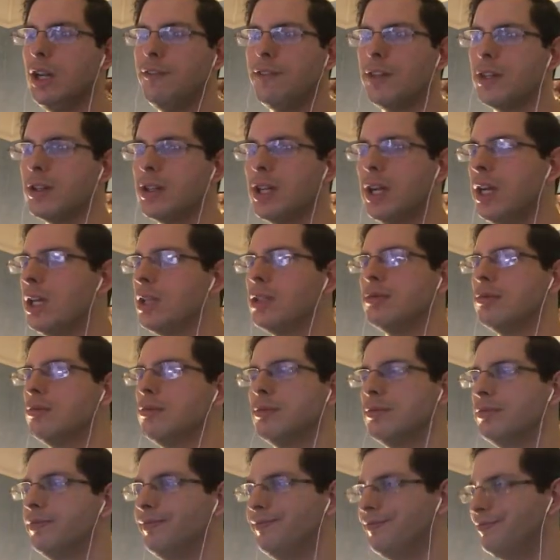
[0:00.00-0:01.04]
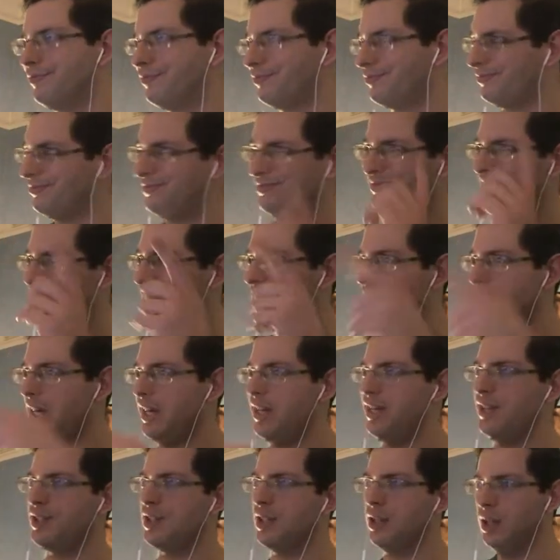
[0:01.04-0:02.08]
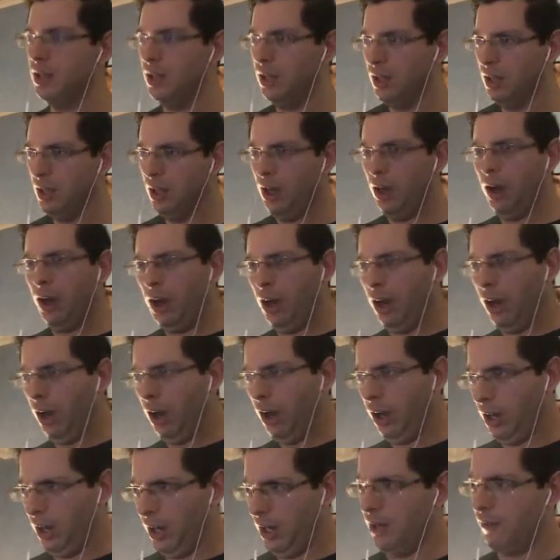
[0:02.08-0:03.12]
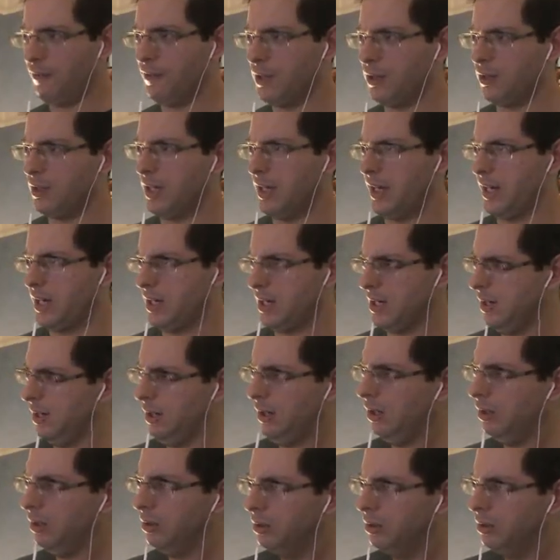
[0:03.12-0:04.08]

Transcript: feel like. Lies. I feel like.